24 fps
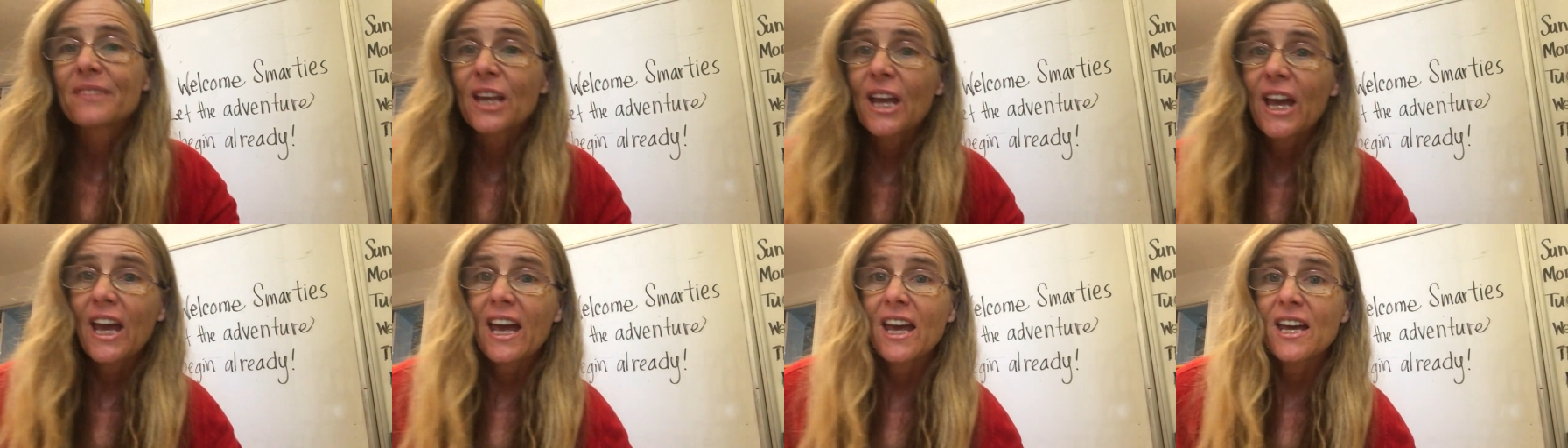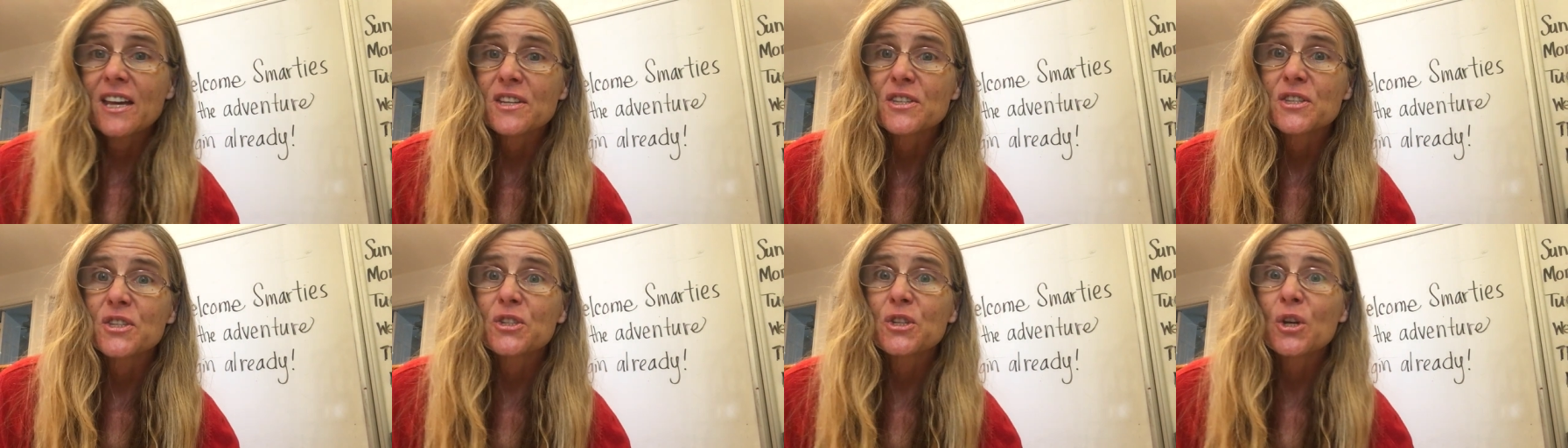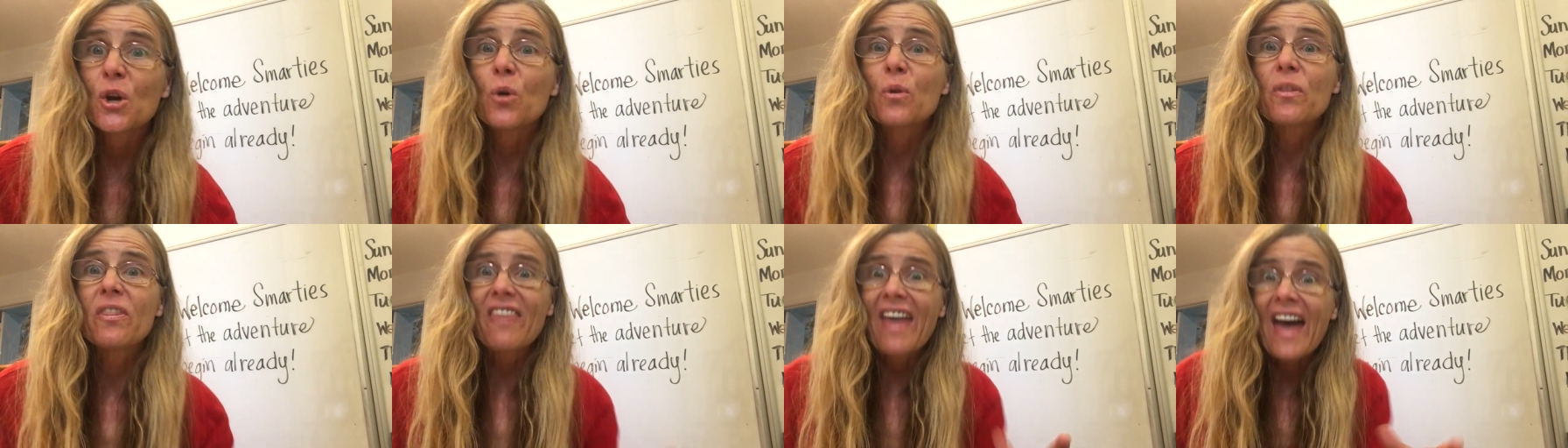Okay,
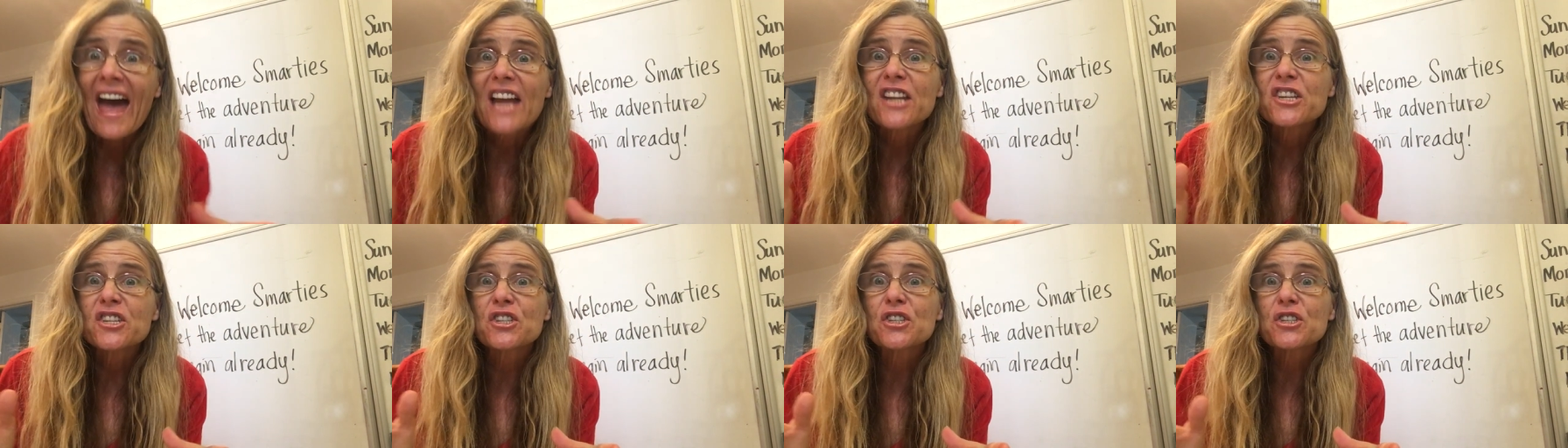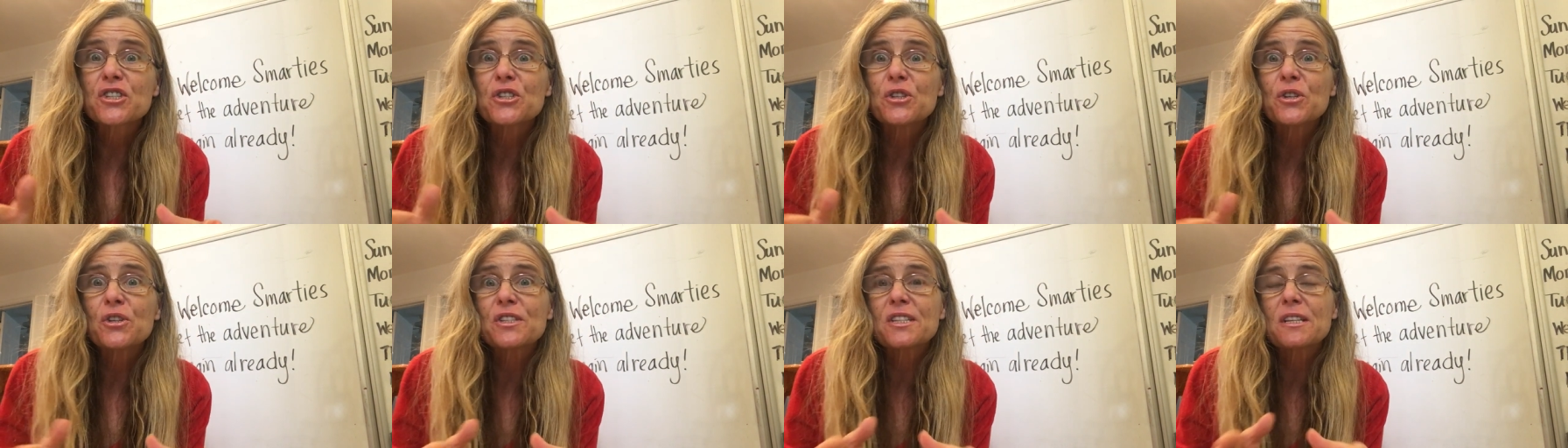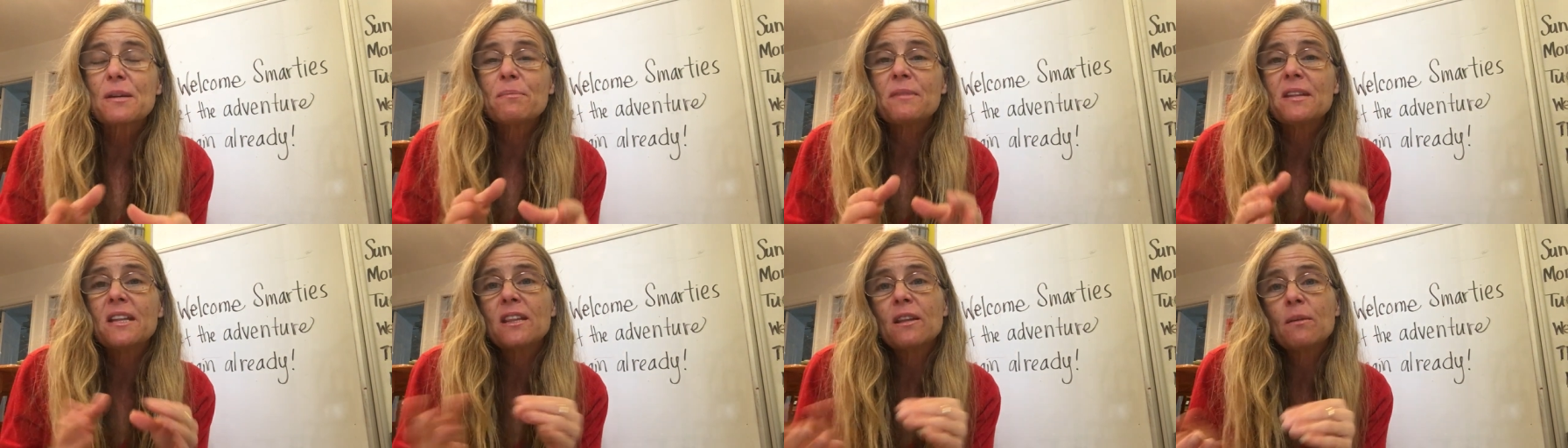so that just took
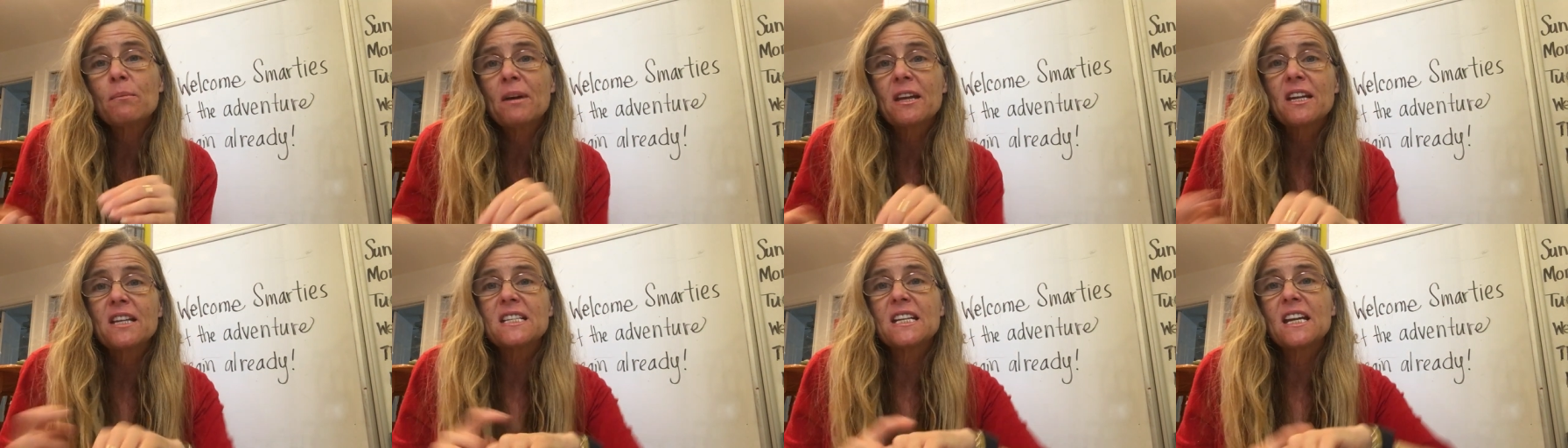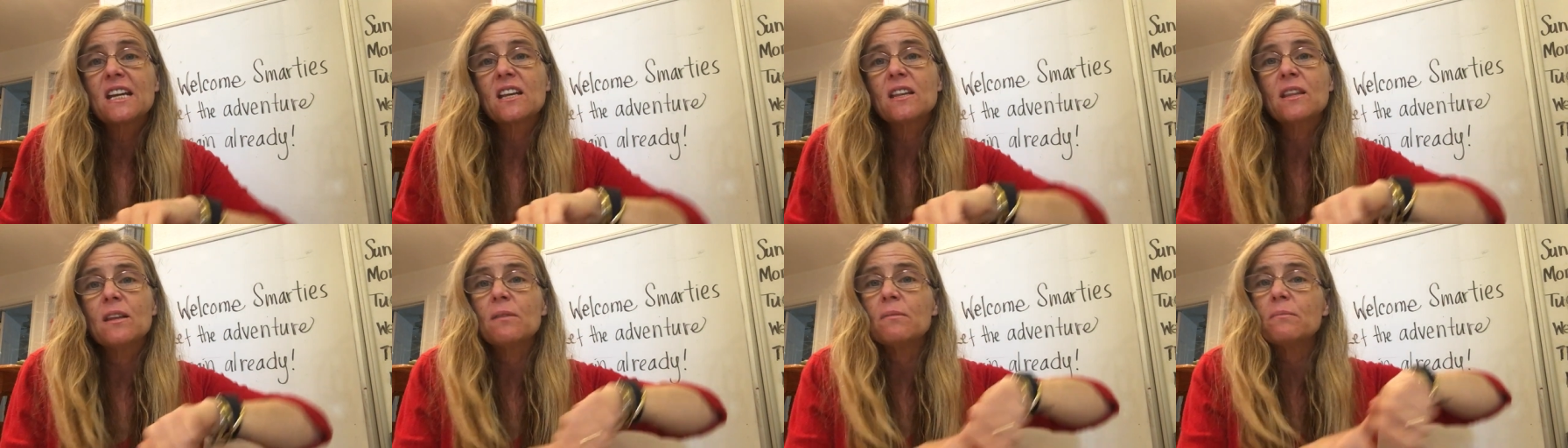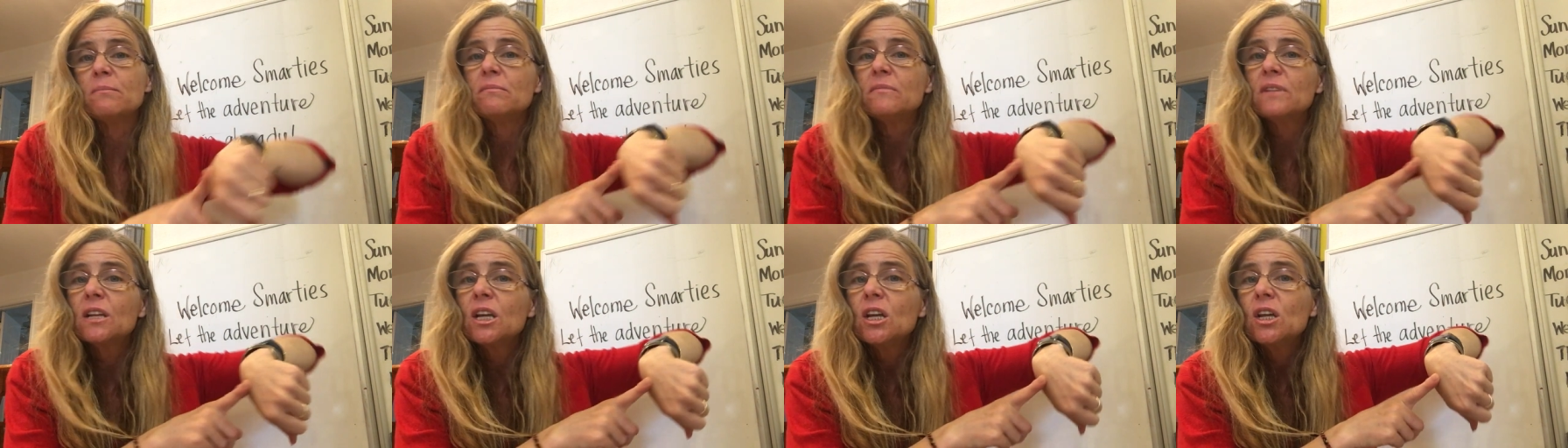something that might have taken
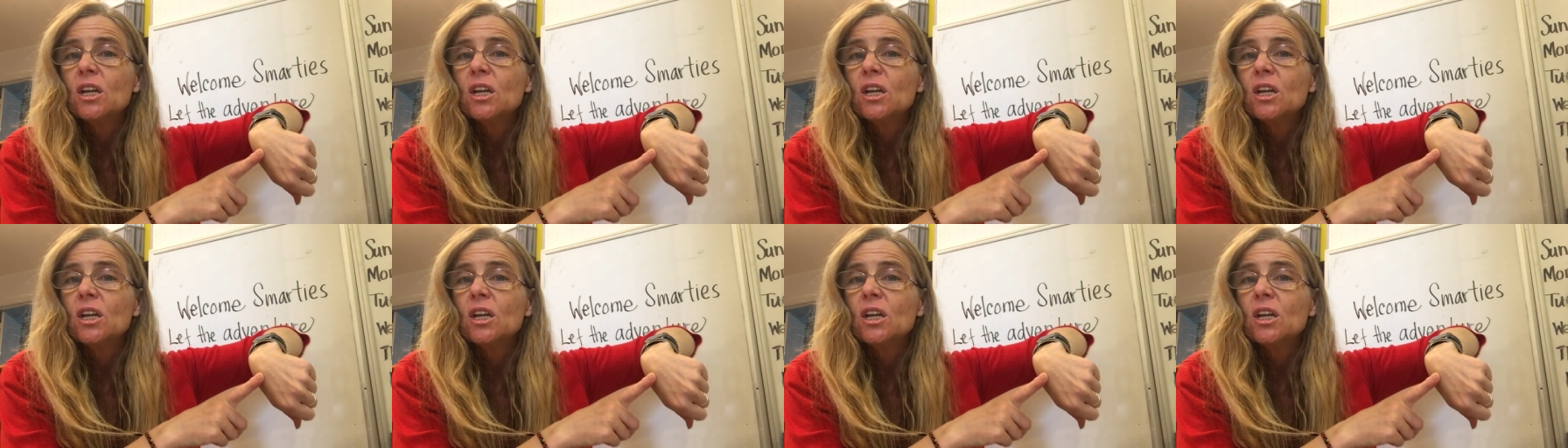them